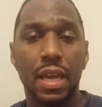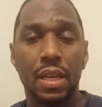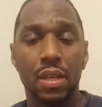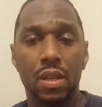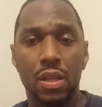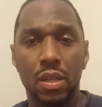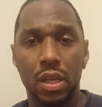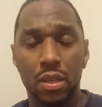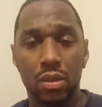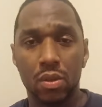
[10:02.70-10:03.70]
that,
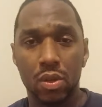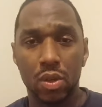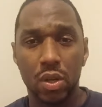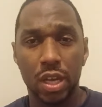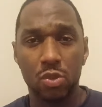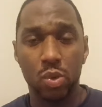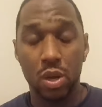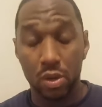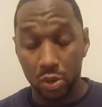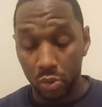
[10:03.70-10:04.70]
and as
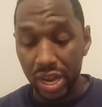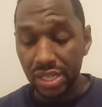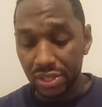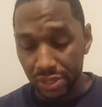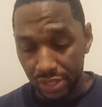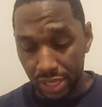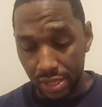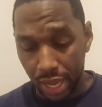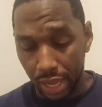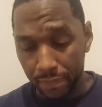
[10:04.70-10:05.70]
we are courageous
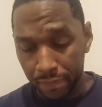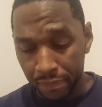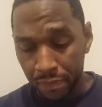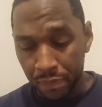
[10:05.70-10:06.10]
in that,